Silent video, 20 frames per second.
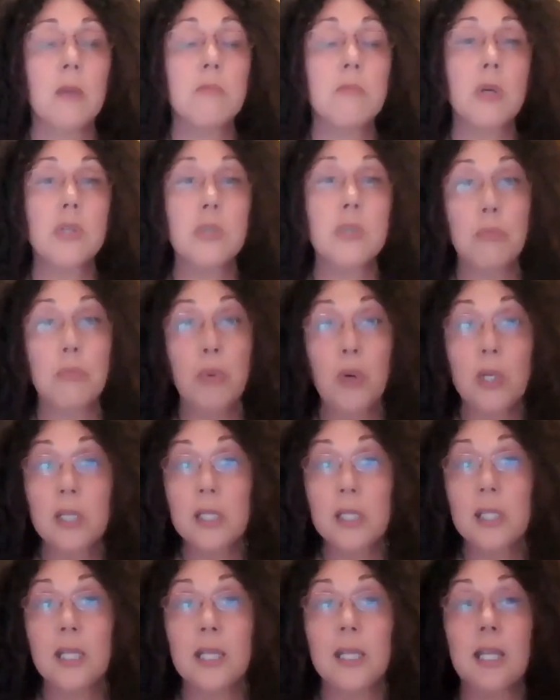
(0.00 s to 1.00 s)
Most
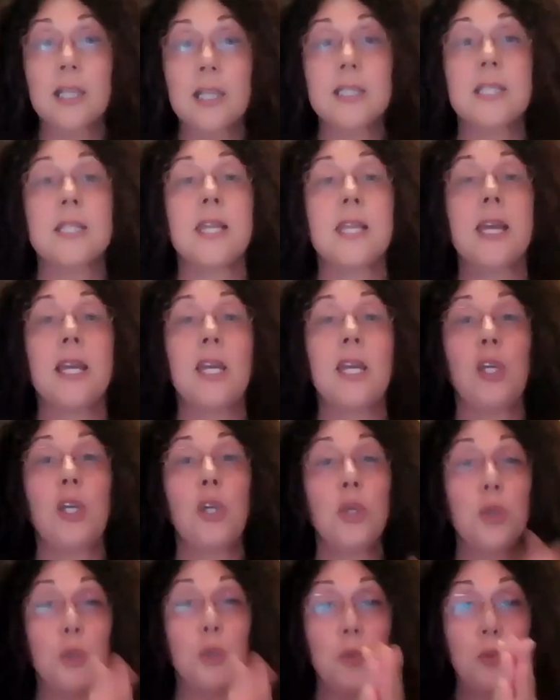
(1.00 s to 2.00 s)
importantly, I'd like to thank
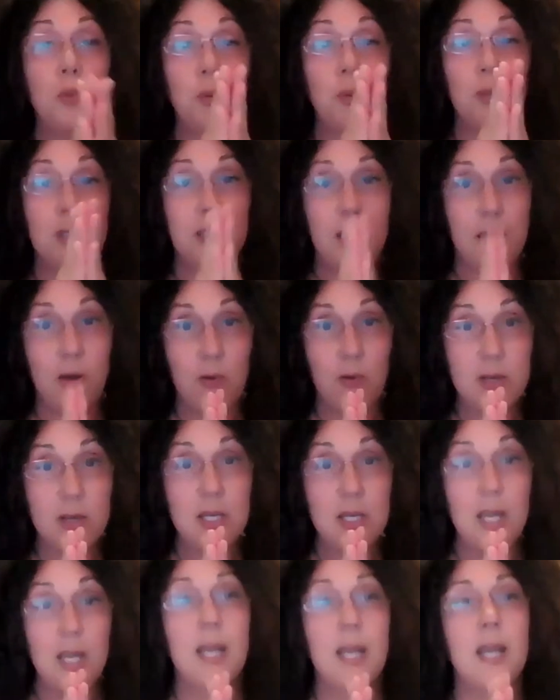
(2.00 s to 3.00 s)
you,
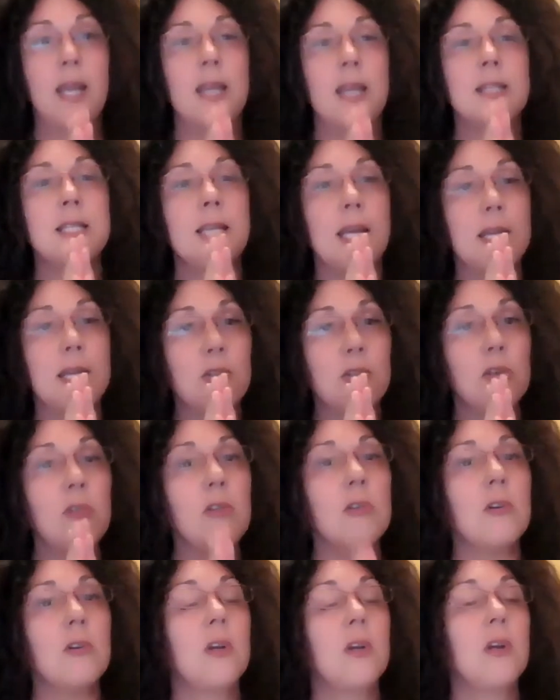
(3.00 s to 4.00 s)
Karen, and
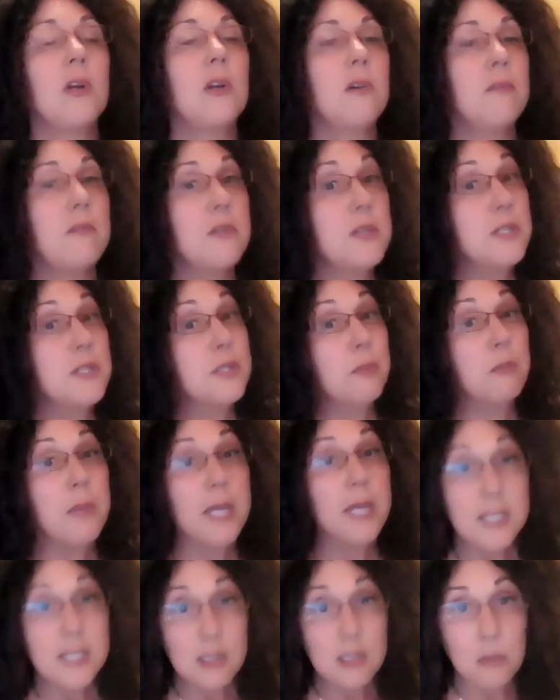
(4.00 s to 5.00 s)
Daniel for this
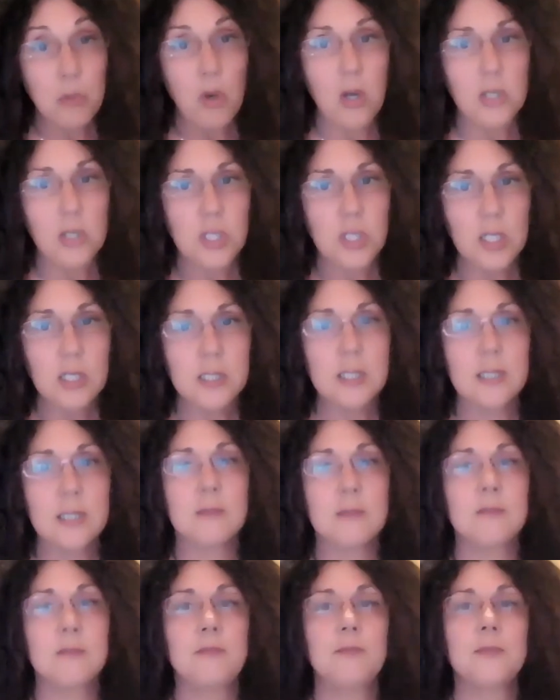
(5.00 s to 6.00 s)
amazing
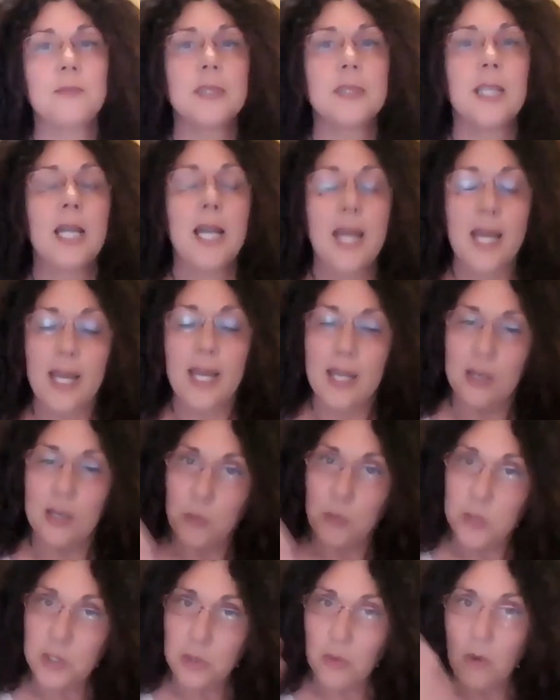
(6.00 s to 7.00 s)
project,
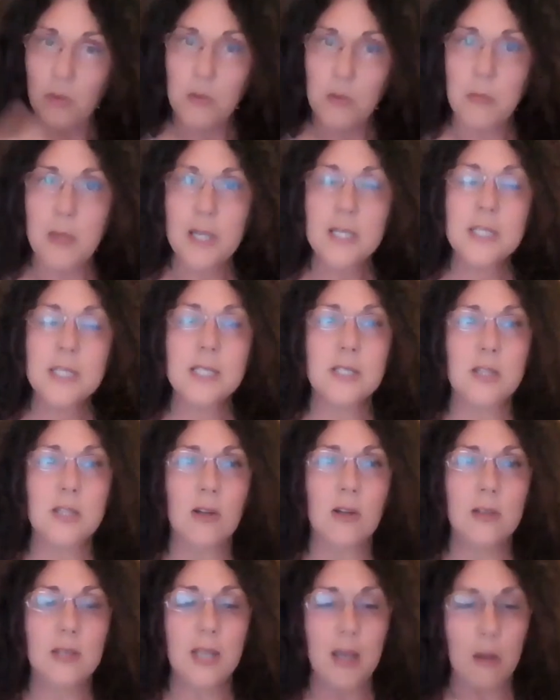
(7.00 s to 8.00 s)
and wish you all the best
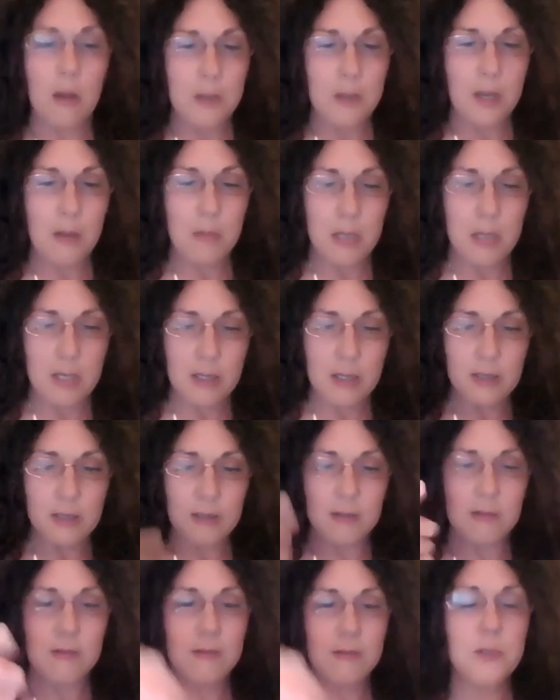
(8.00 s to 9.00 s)
on the upcoming
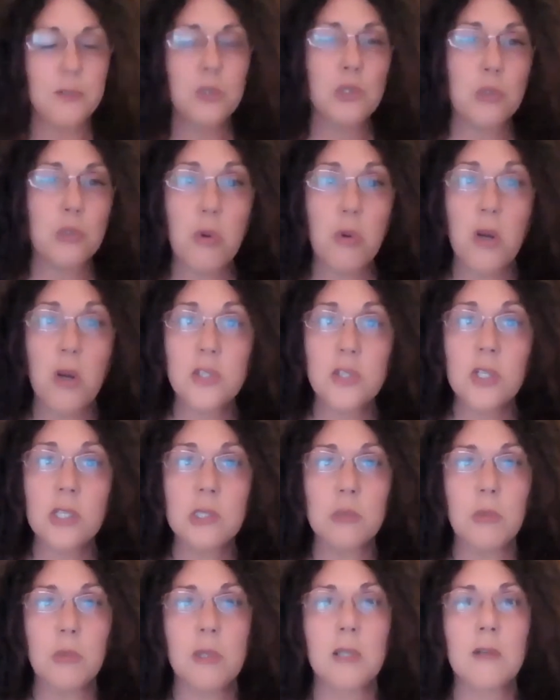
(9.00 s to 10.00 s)
future
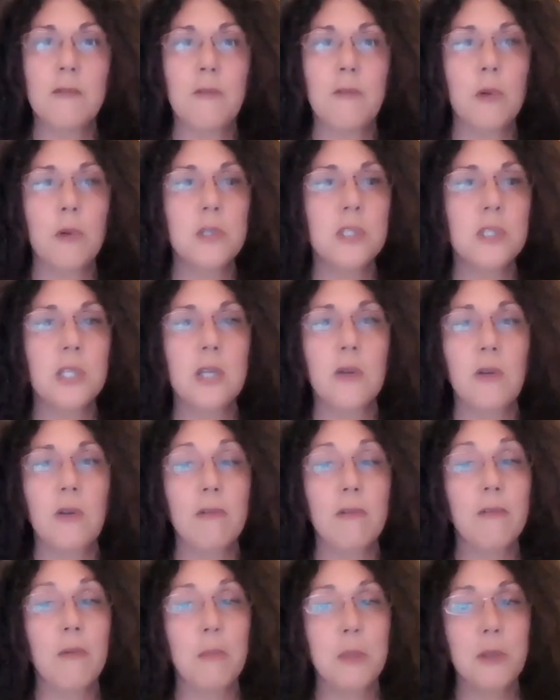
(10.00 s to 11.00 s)
projects. We look forward to
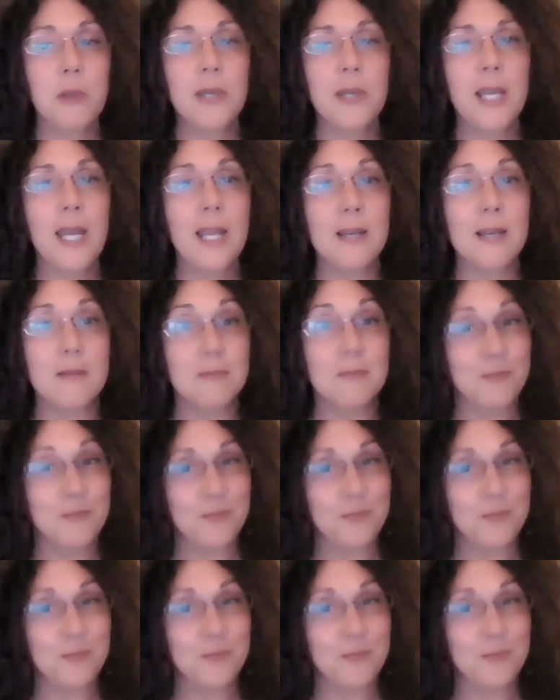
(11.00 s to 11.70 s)
hearing from you again.